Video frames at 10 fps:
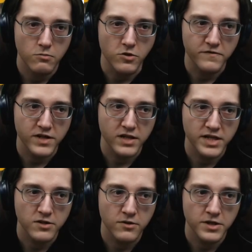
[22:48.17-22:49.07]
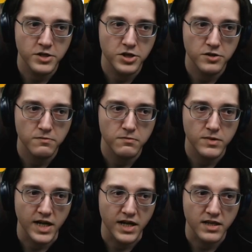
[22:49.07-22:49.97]
Move to clay storage.
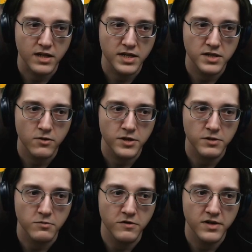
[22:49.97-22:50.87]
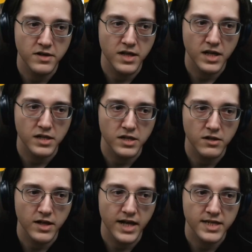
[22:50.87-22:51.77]
Take the clay storage. Move to thing
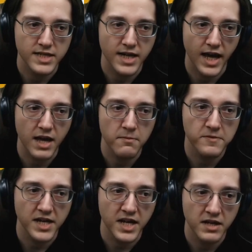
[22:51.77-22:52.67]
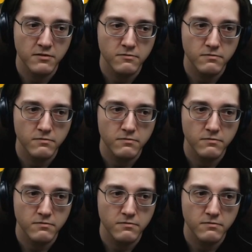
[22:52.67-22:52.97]
until hands empty.